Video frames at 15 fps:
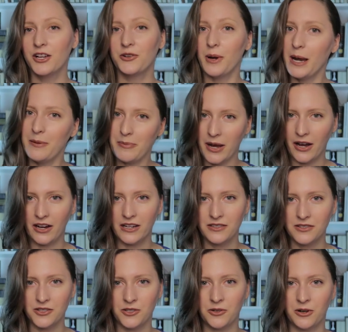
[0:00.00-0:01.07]
grandparents,
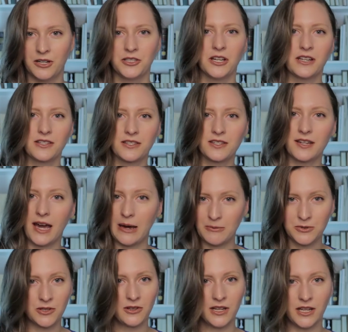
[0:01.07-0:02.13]
who are just
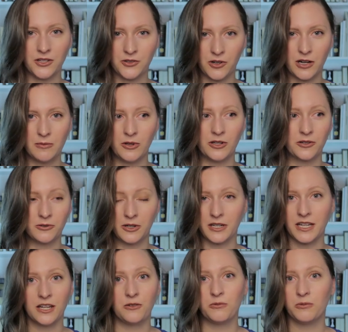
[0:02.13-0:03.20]
absolutely adorable and
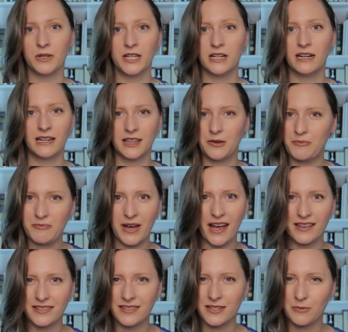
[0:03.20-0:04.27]
quirky and weird in the
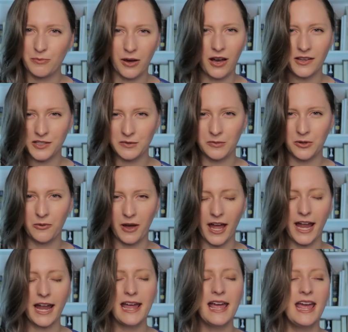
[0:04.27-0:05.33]
best possible
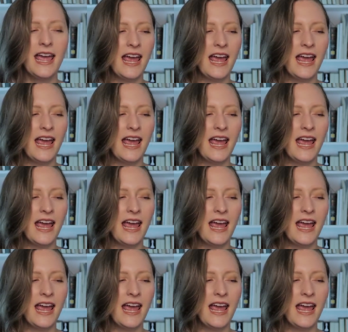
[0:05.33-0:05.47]
way.